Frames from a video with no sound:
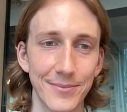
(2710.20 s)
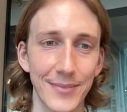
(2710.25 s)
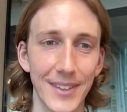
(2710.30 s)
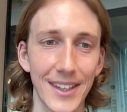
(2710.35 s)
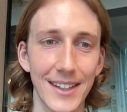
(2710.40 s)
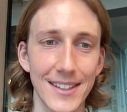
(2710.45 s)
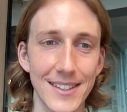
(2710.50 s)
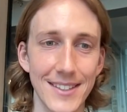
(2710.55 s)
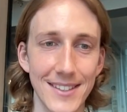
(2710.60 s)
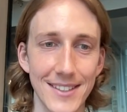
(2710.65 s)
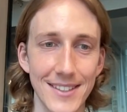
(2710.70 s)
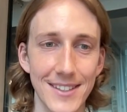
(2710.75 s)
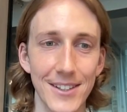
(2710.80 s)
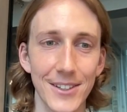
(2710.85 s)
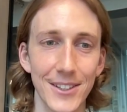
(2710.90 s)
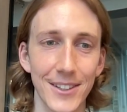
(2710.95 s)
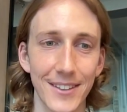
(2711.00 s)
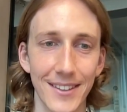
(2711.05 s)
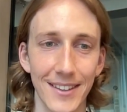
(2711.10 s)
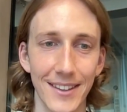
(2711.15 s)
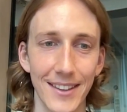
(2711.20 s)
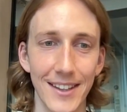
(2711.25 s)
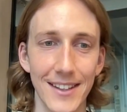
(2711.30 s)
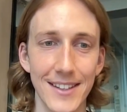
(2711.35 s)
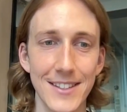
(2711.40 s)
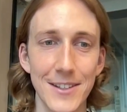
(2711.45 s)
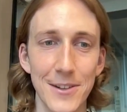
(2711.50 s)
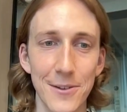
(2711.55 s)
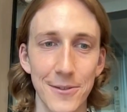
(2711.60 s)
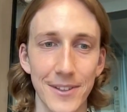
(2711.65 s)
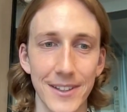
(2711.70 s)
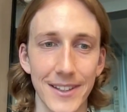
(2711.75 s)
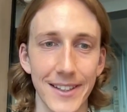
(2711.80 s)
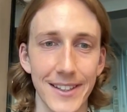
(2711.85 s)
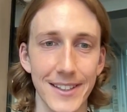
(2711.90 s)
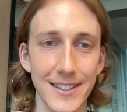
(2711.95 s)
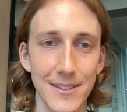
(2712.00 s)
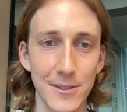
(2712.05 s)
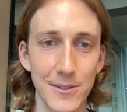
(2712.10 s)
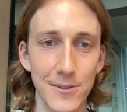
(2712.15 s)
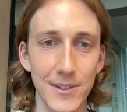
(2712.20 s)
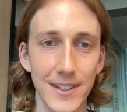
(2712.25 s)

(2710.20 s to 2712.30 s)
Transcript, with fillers: Yeah, sounds good. Thanks a lot, Felix. It's